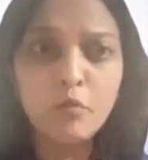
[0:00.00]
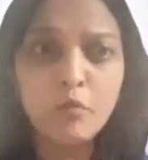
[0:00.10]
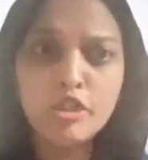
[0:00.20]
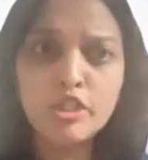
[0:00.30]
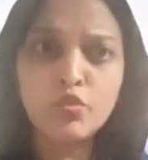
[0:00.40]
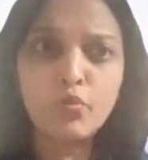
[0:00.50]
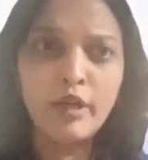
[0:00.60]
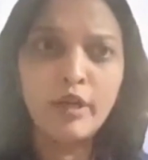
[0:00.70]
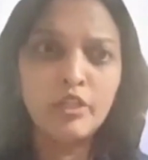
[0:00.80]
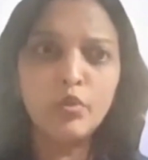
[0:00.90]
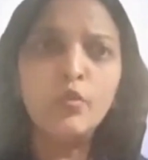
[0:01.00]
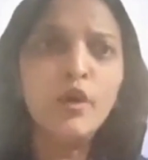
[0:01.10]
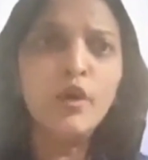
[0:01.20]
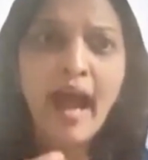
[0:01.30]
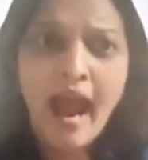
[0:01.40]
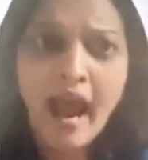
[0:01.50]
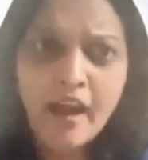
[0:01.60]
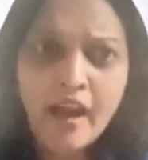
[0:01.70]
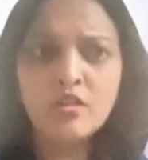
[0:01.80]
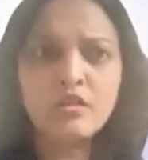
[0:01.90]
emotions only through
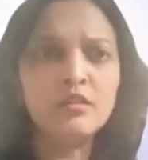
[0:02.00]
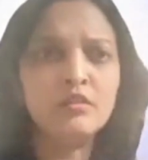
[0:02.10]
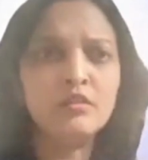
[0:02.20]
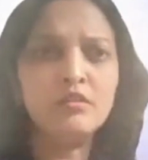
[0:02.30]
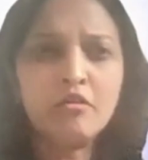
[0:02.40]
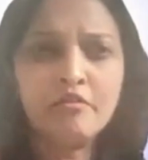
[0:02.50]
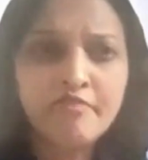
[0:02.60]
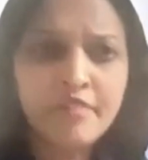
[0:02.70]
anger or